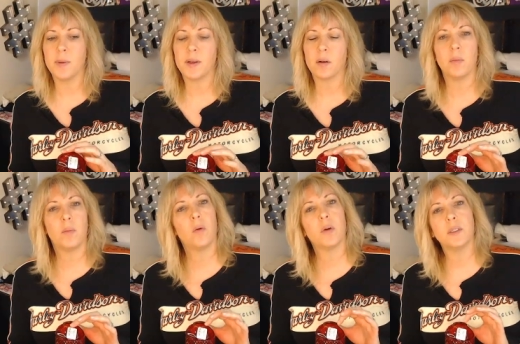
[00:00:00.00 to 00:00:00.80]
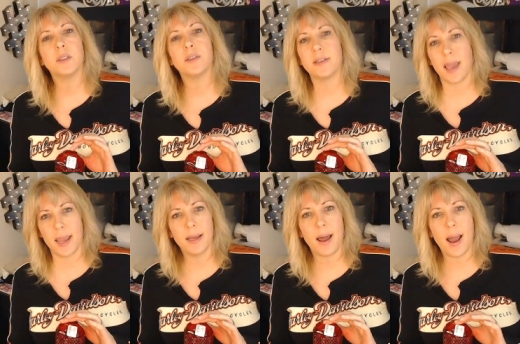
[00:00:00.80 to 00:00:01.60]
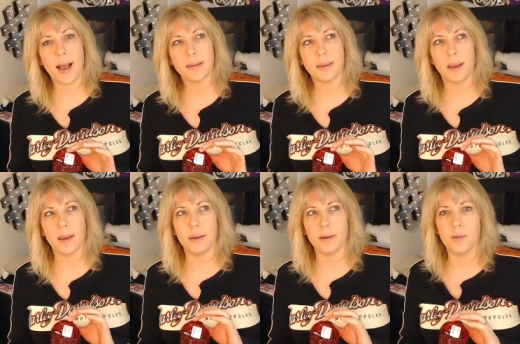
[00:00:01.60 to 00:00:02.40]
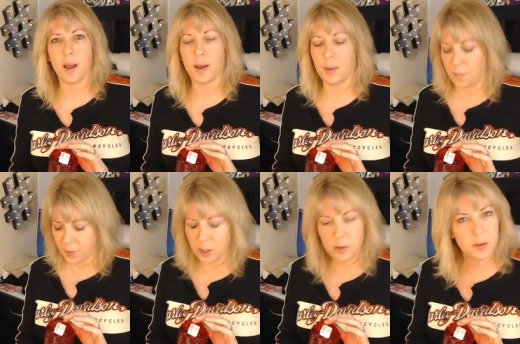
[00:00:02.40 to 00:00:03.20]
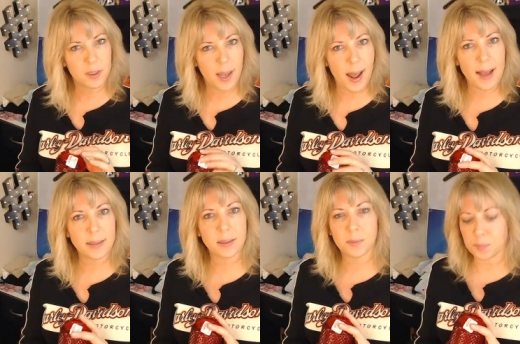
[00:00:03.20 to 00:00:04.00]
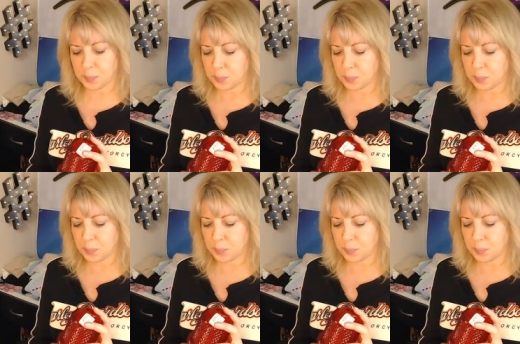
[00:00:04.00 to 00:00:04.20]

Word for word: but they're more into stained glass and um, fused glass.